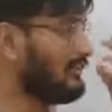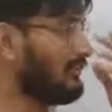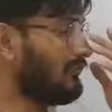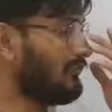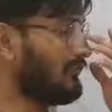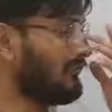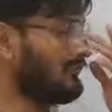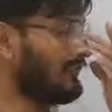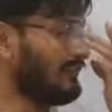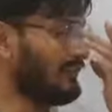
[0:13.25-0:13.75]

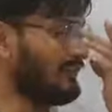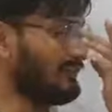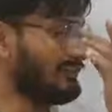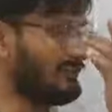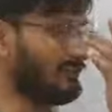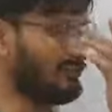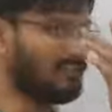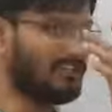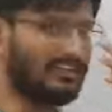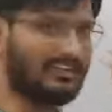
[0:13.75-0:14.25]
When the
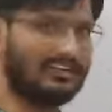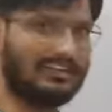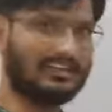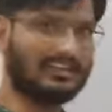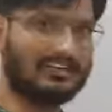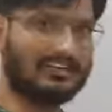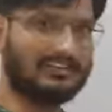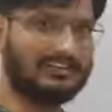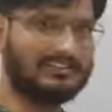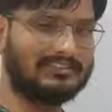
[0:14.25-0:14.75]
resistors are
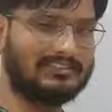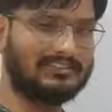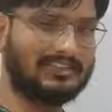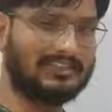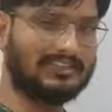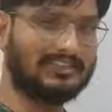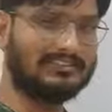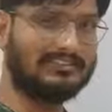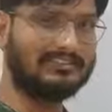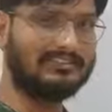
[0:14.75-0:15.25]
connected in
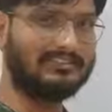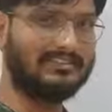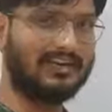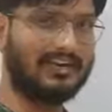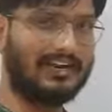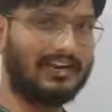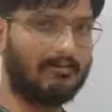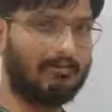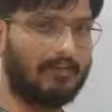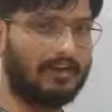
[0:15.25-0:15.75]
series
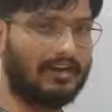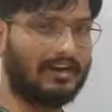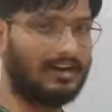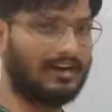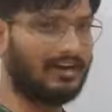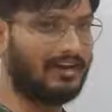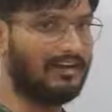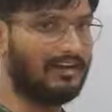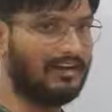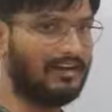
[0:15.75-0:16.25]
and
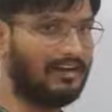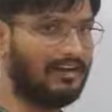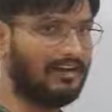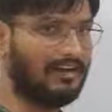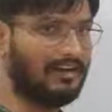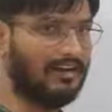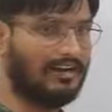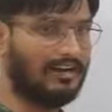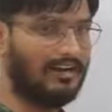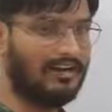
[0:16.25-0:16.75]
parallel,
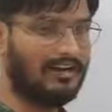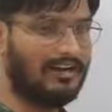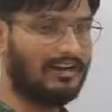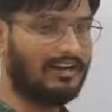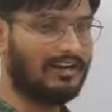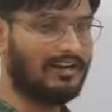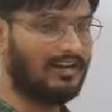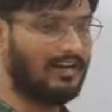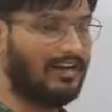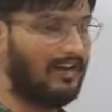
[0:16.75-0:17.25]

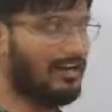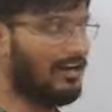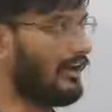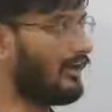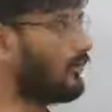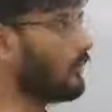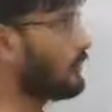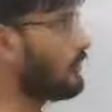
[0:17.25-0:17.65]
and how